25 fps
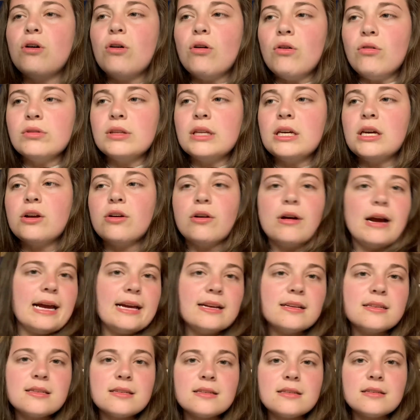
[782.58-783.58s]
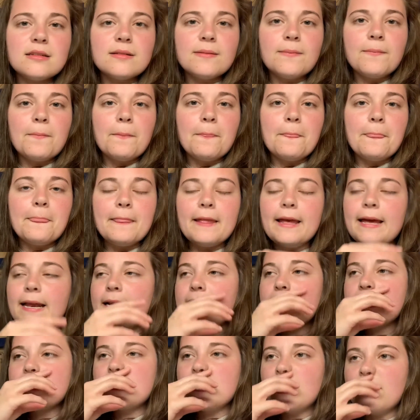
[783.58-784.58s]
only Christ. And
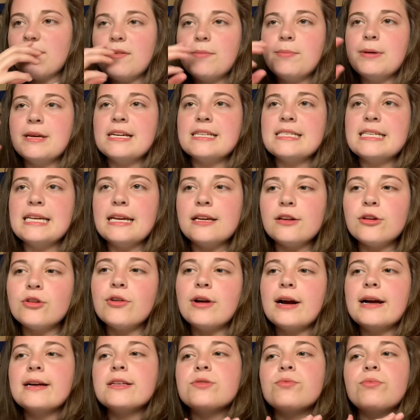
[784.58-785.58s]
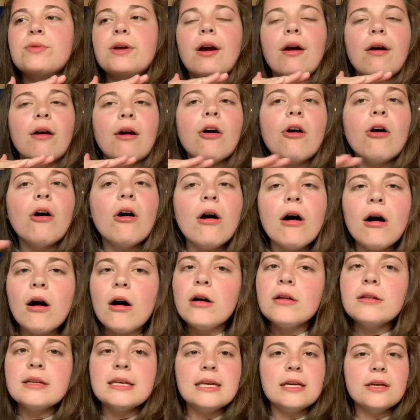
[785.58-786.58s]
I just love it because in Christ we are
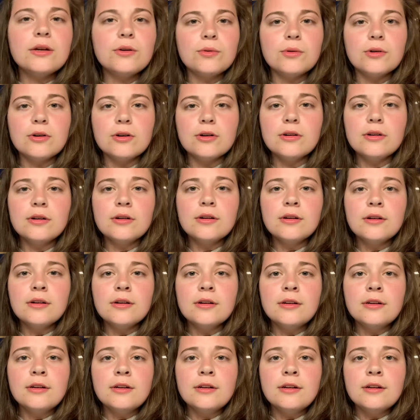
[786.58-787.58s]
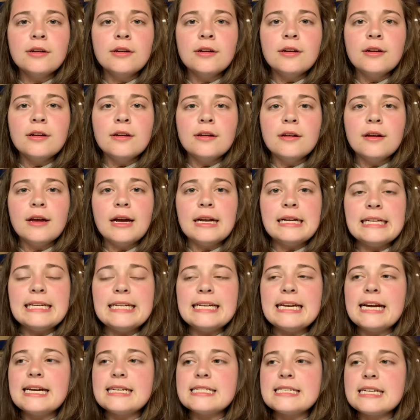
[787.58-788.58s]
all equal. And he
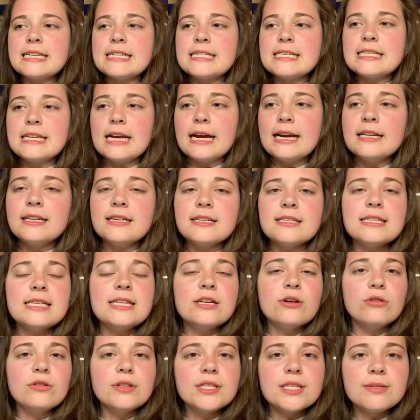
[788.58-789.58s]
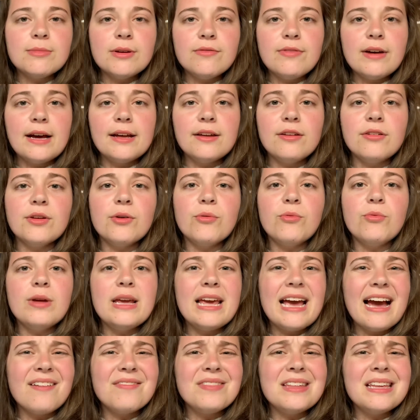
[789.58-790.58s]
has assigned us the ultimate value that we
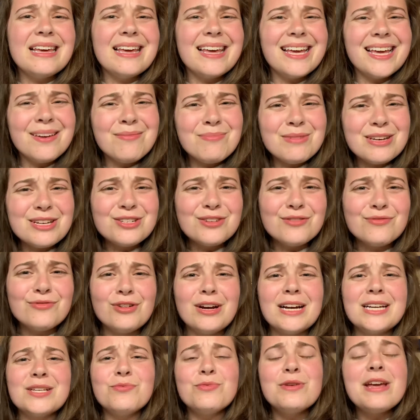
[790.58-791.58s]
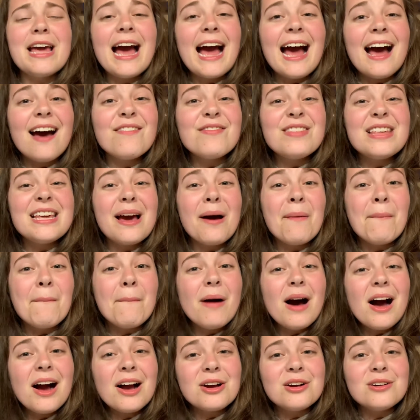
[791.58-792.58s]
have the image of Christ. We have the
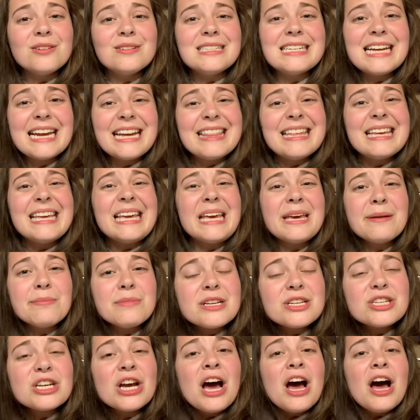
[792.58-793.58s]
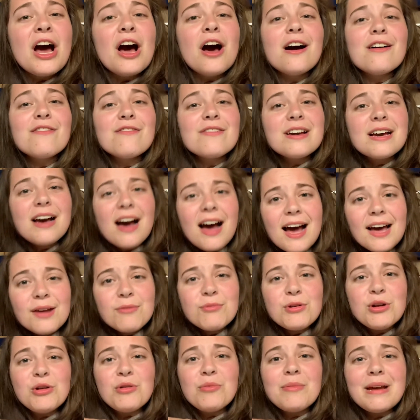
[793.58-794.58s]
imago Dei, the image of God.
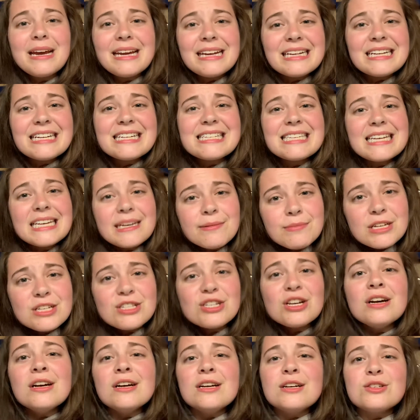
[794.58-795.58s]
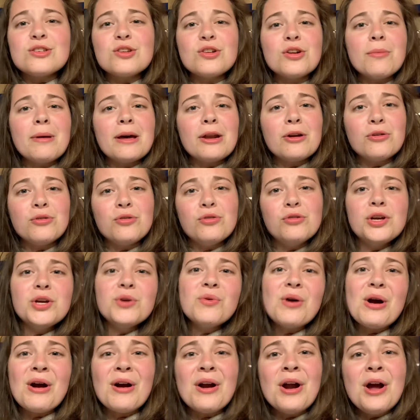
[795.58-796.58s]
We were made in his image. So no matter who you
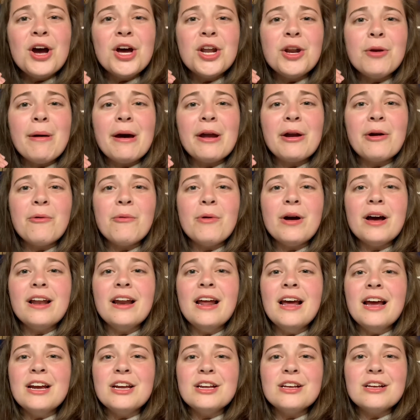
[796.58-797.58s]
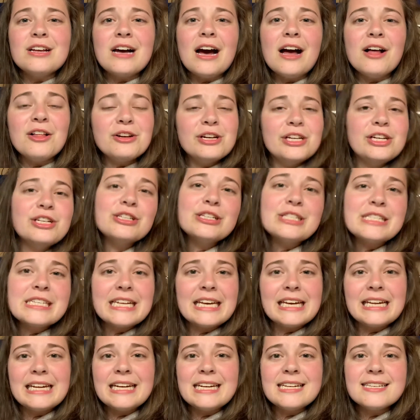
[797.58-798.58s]
are, no matter what color your
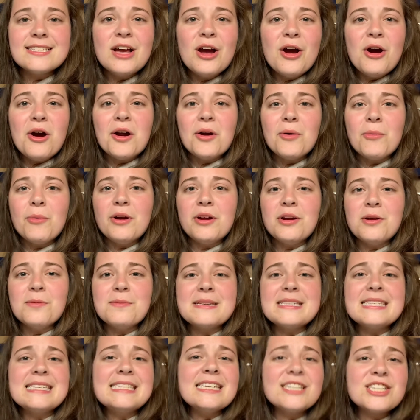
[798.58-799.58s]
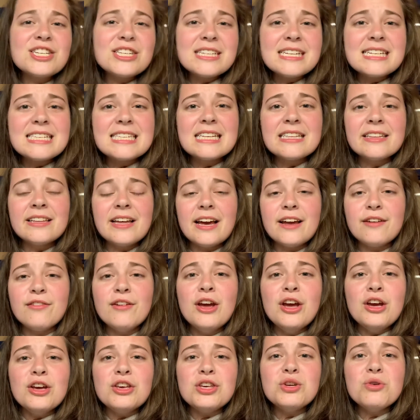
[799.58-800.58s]
skin is or where your position is in life,
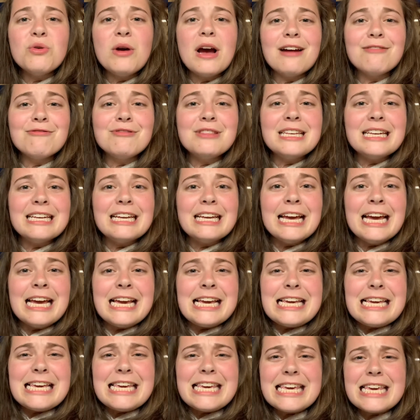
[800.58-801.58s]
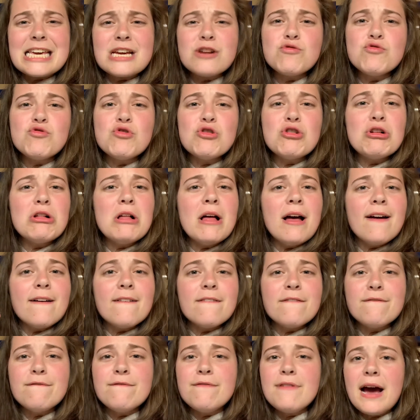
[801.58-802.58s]
you have the equal
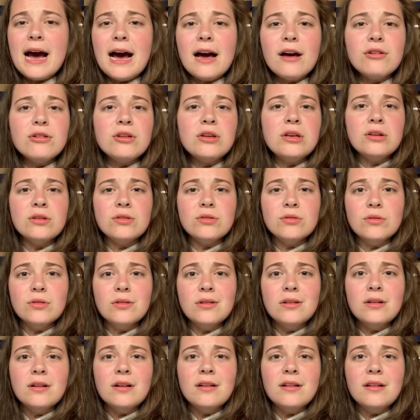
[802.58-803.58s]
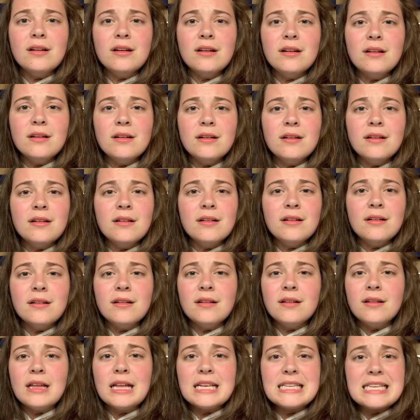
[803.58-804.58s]
value
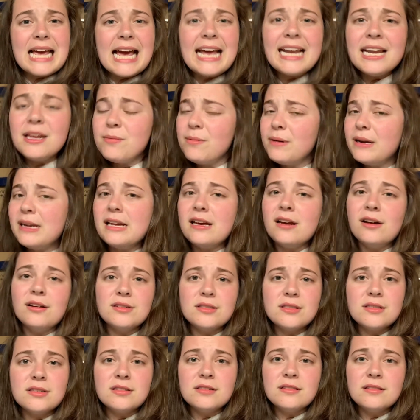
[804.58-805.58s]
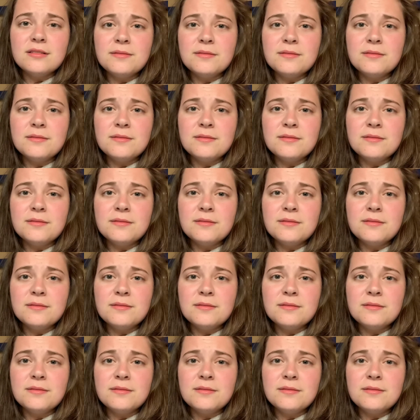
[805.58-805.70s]
as anybody else.